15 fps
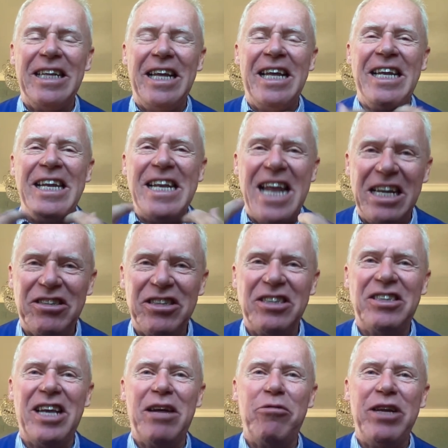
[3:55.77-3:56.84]

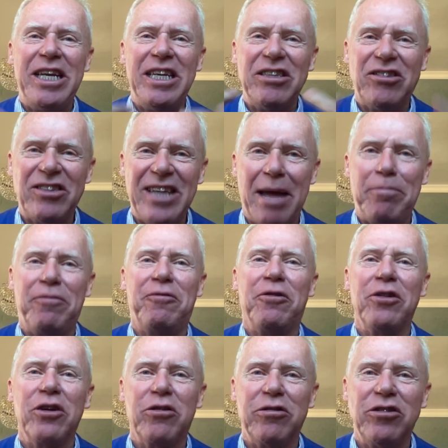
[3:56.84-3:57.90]
necessary step
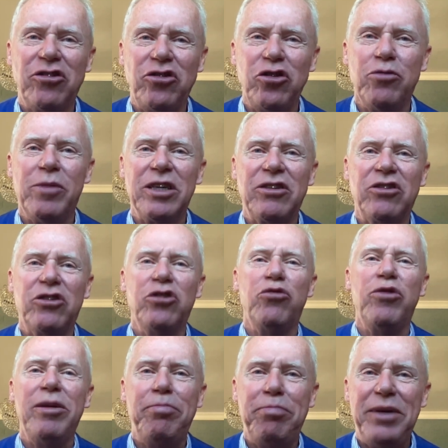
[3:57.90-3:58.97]
for the consumers to
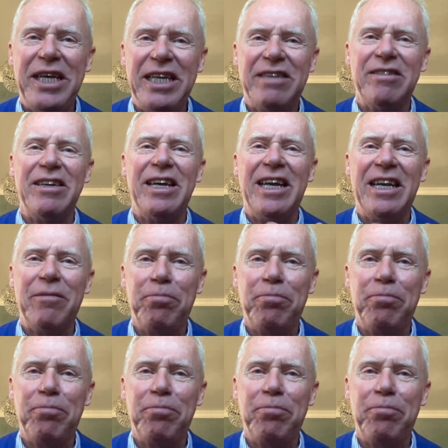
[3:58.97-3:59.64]
repeat a